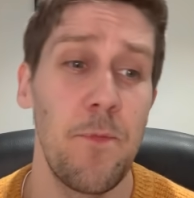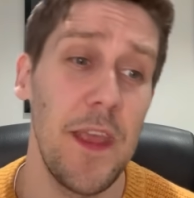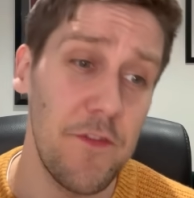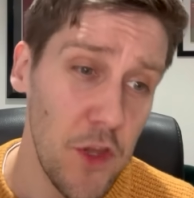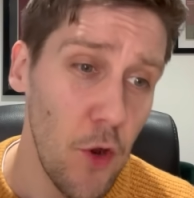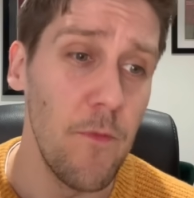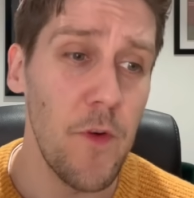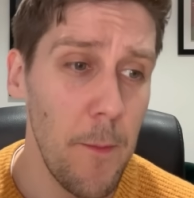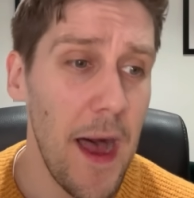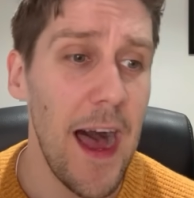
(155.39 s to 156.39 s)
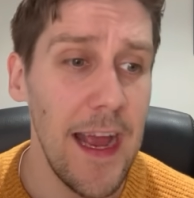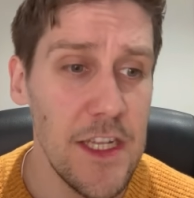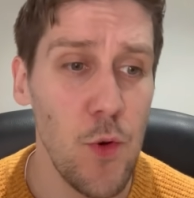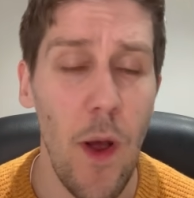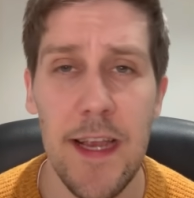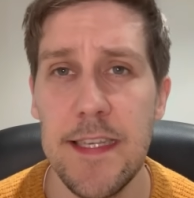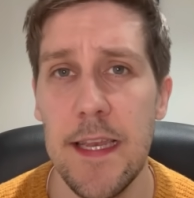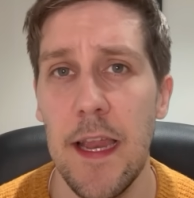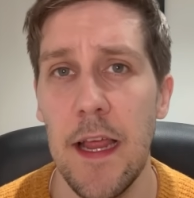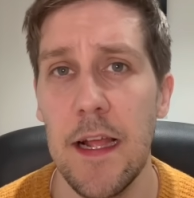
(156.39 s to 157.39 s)
You have to come from behind twice
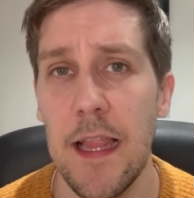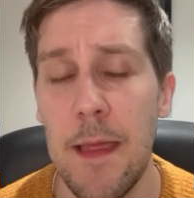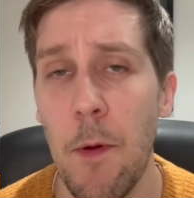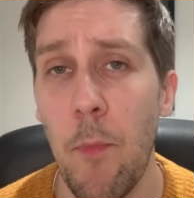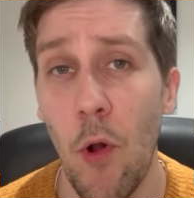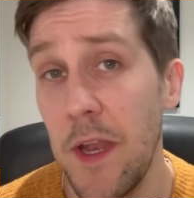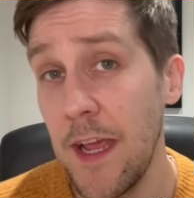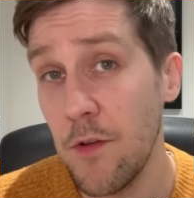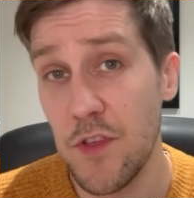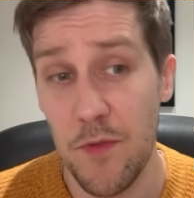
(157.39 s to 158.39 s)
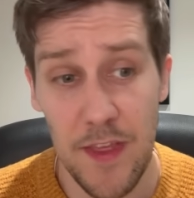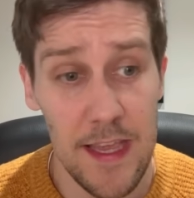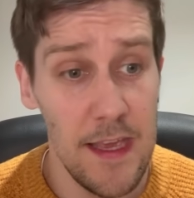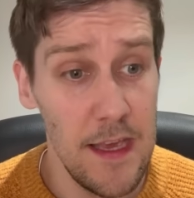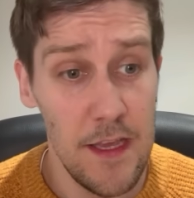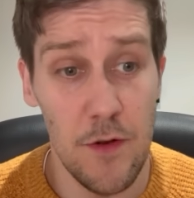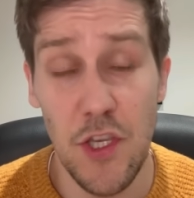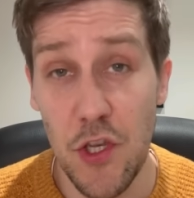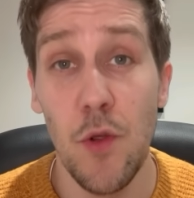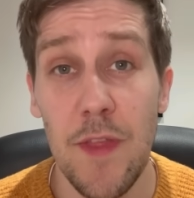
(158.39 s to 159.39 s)
and claim a point. And I also think,
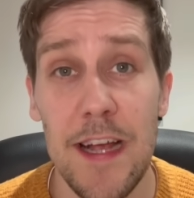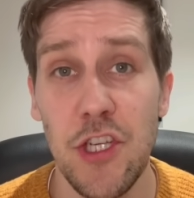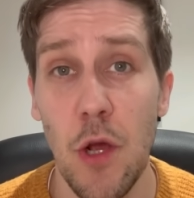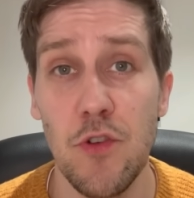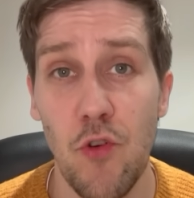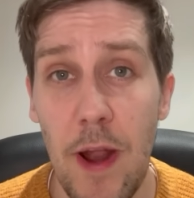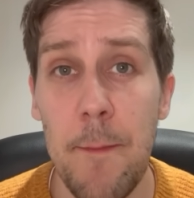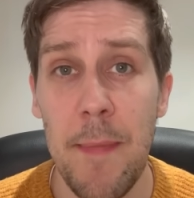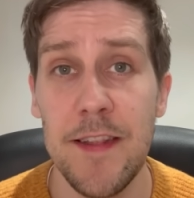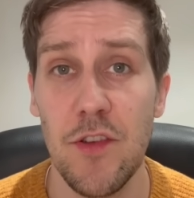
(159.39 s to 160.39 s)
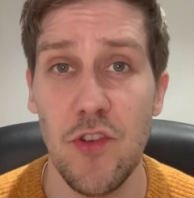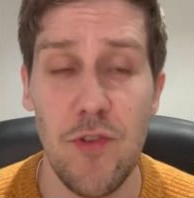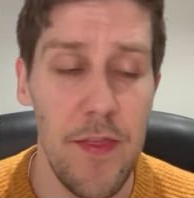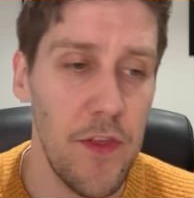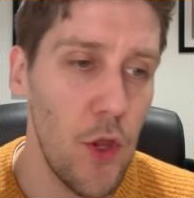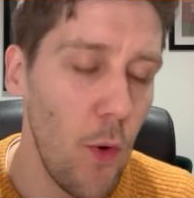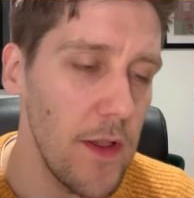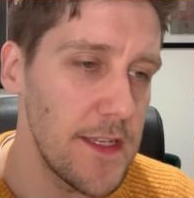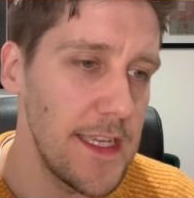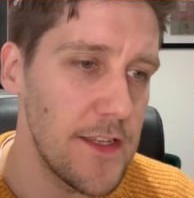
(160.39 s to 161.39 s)
to do that shows great mental strength and
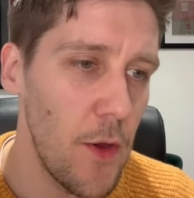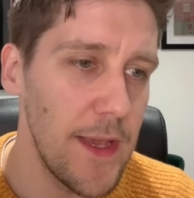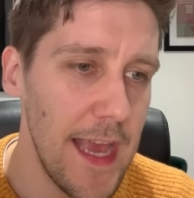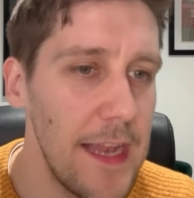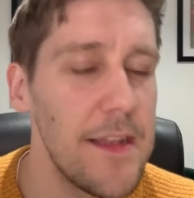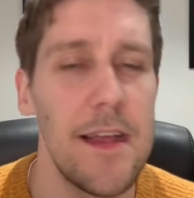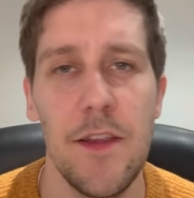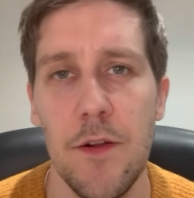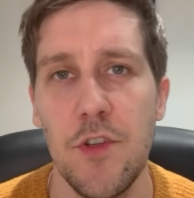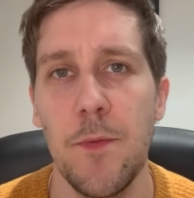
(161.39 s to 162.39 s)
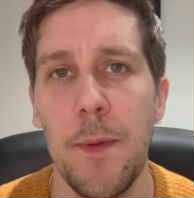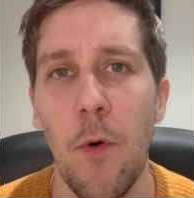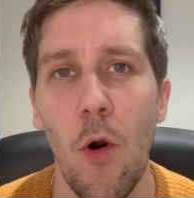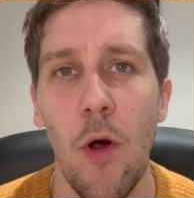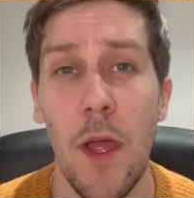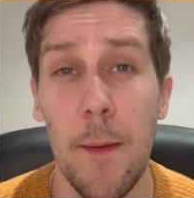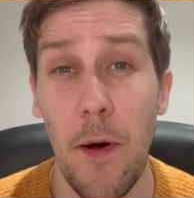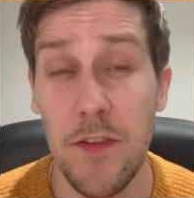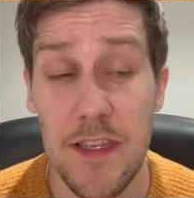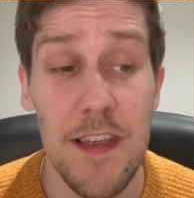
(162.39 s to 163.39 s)
quality. So again, that, should be more
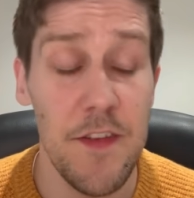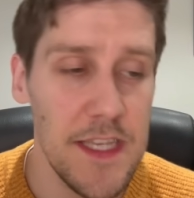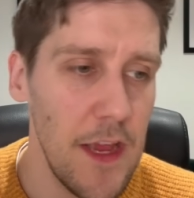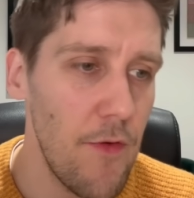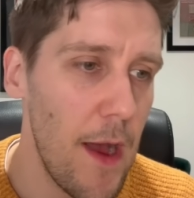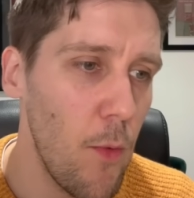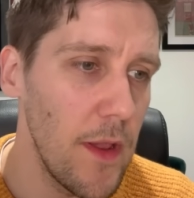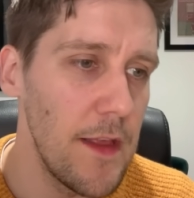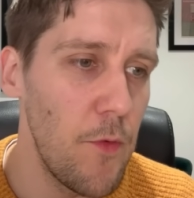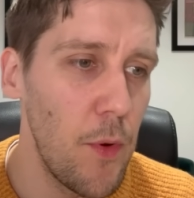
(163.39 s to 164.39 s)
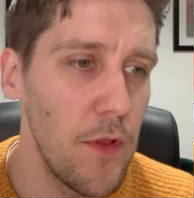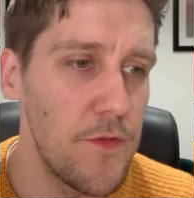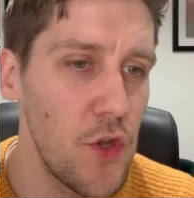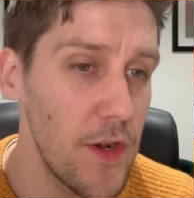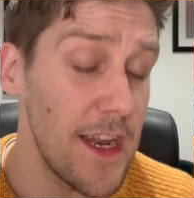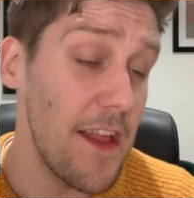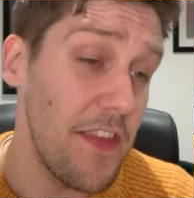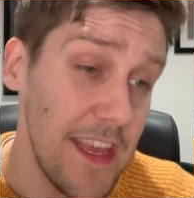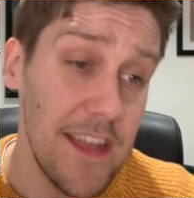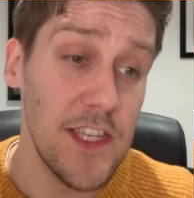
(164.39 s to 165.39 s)
positivity around what Liverpool have done. And I
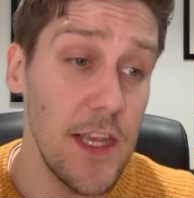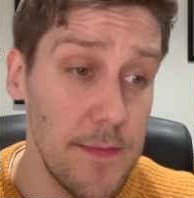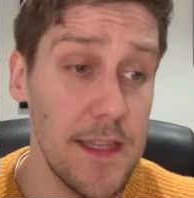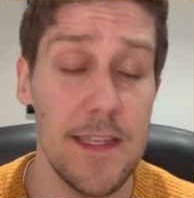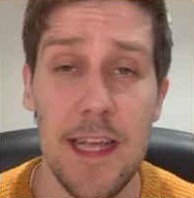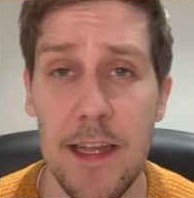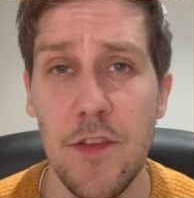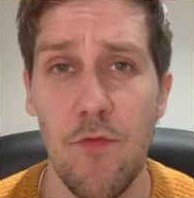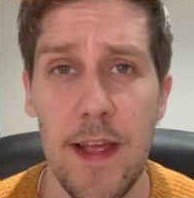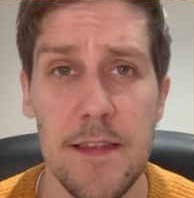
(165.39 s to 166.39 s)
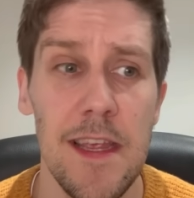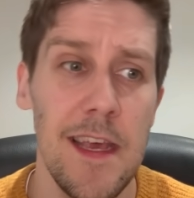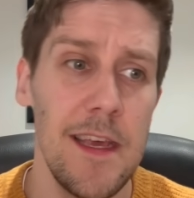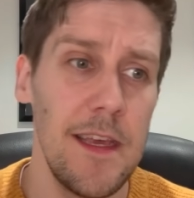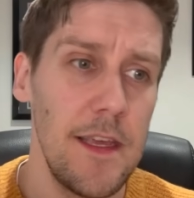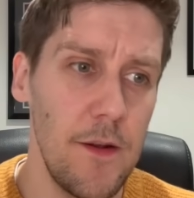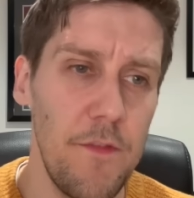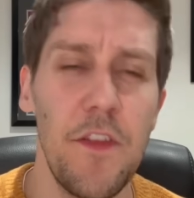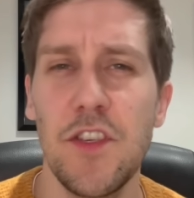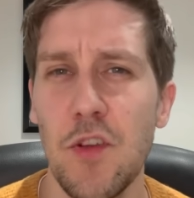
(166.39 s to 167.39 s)
think in terms of the title race,
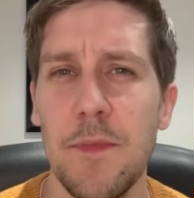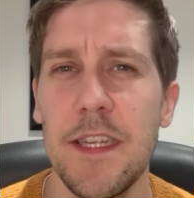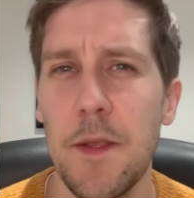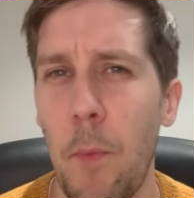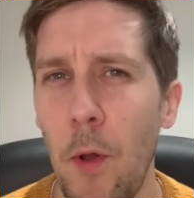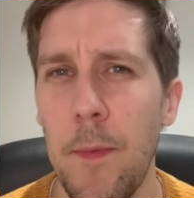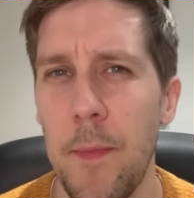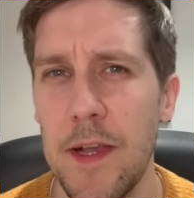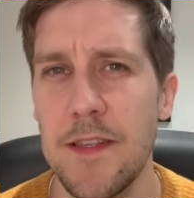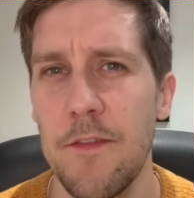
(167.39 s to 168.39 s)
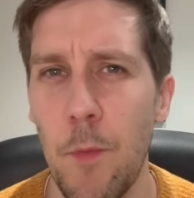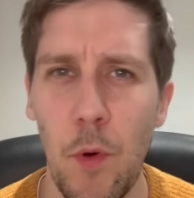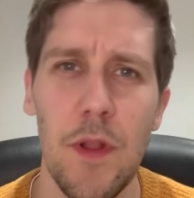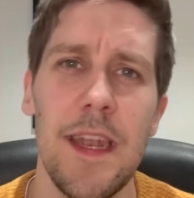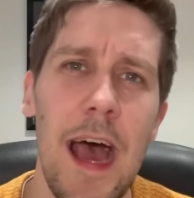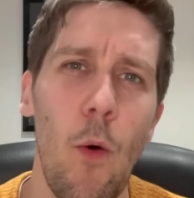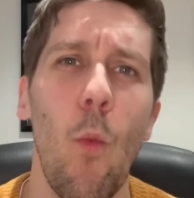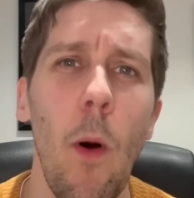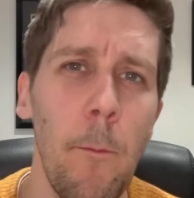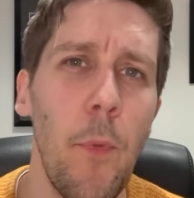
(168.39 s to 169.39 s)
if there's some disappointment because Liverpool are now
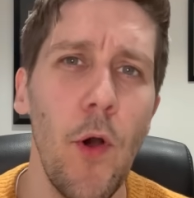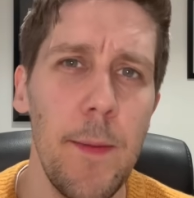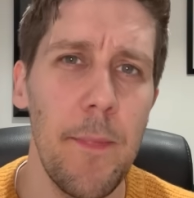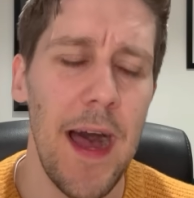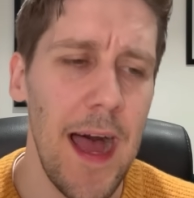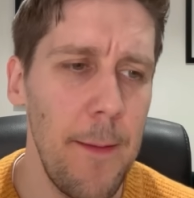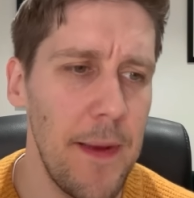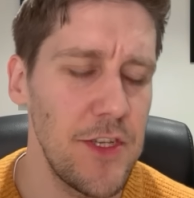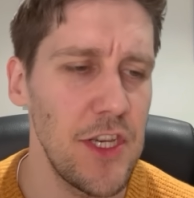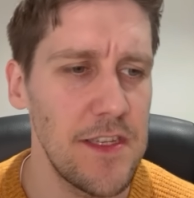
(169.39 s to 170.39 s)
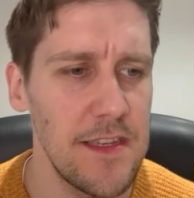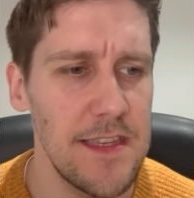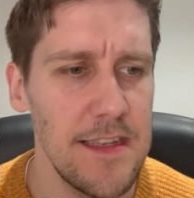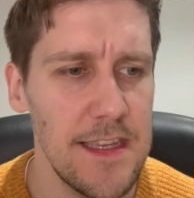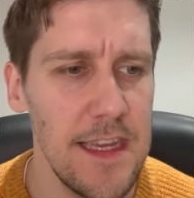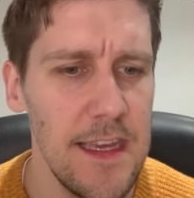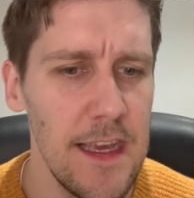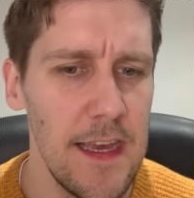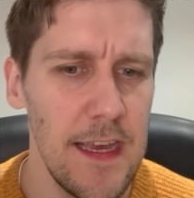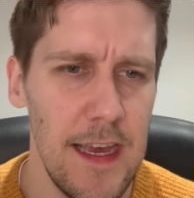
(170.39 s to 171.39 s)
1 point behind Manchester City,
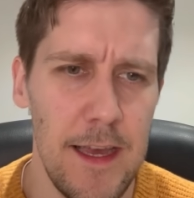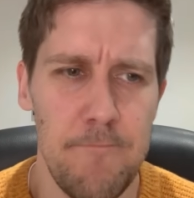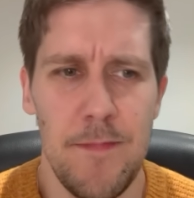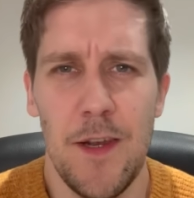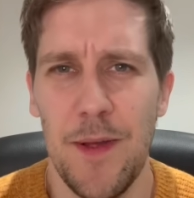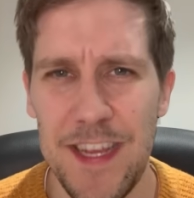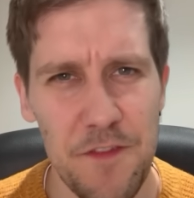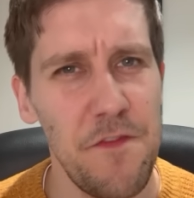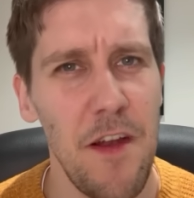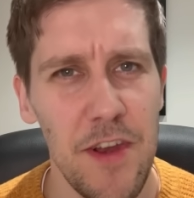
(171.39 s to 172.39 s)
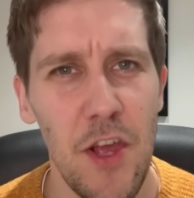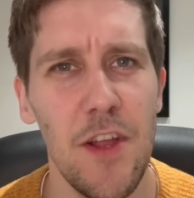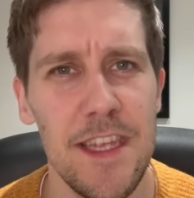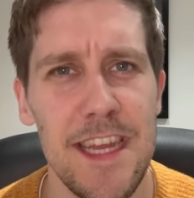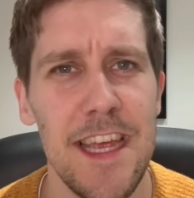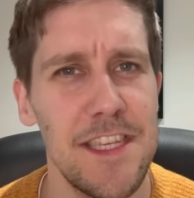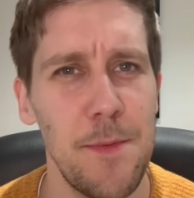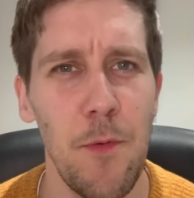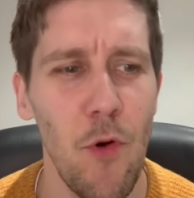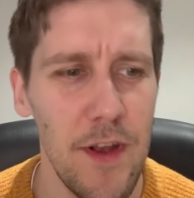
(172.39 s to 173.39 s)
it's very early days to
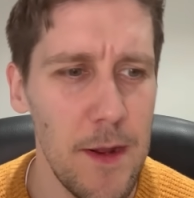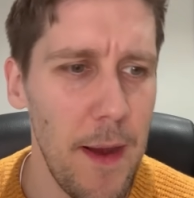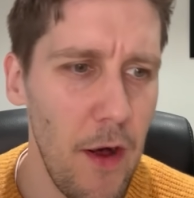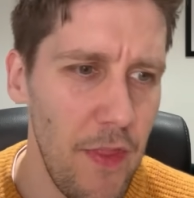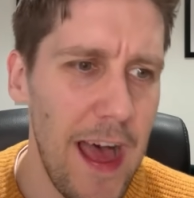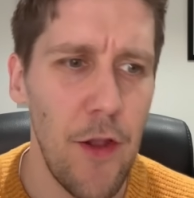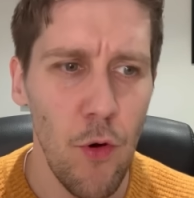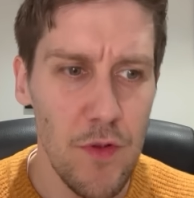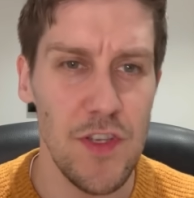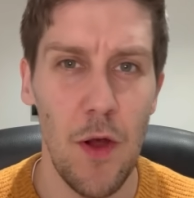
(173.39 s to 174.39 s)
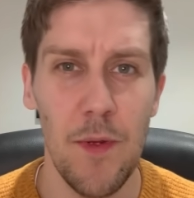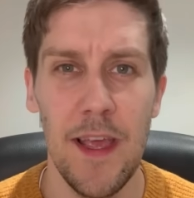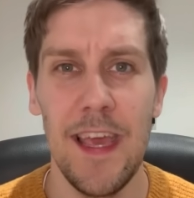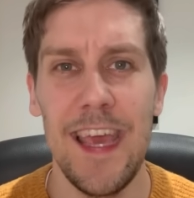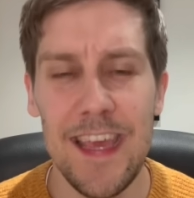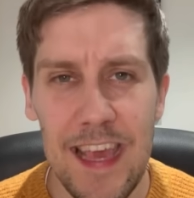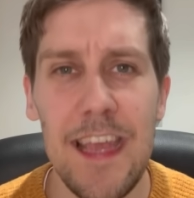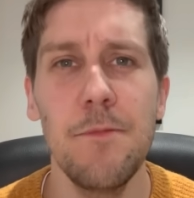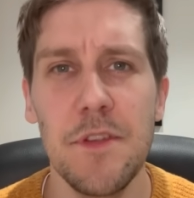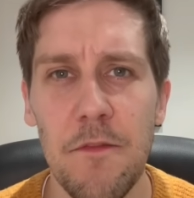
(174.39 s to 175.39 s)
be worried about that. And also, it
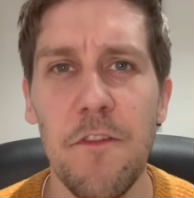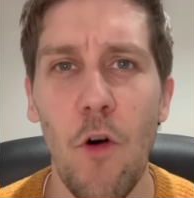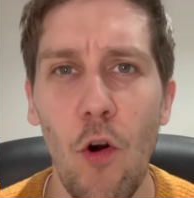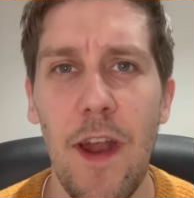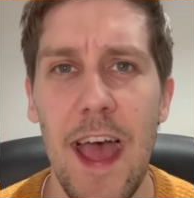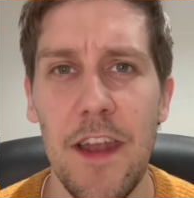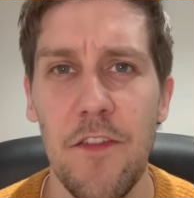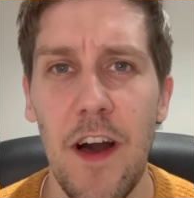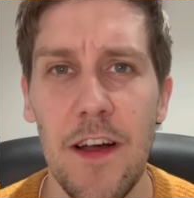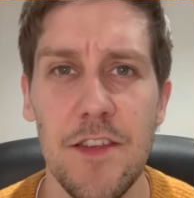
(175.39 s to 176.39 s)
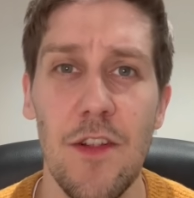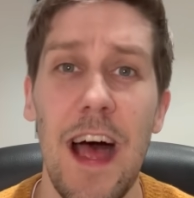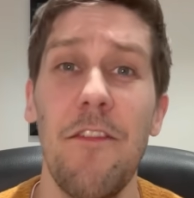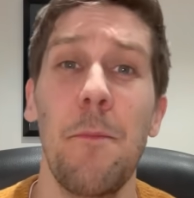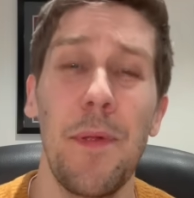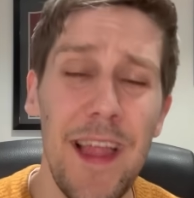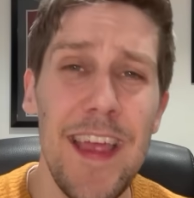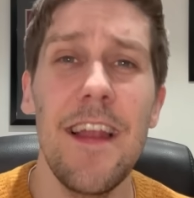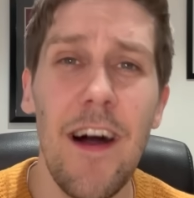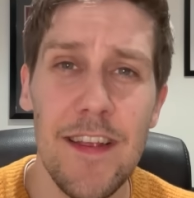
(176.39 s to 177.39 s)
keeps them 4 ahead of Arsenal, having
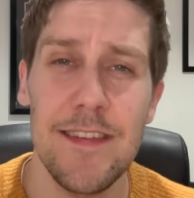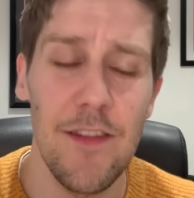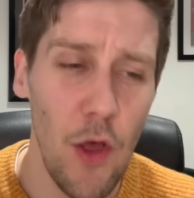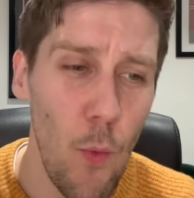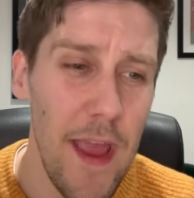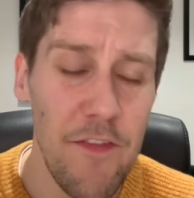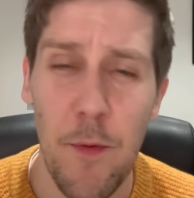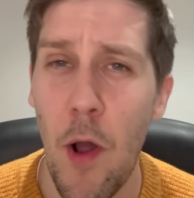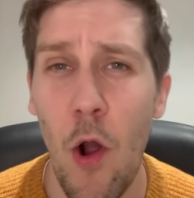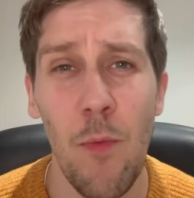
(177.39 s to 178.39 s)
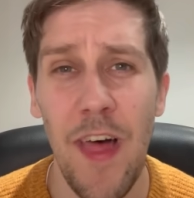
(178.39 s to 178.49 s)
played Arsenal away from home.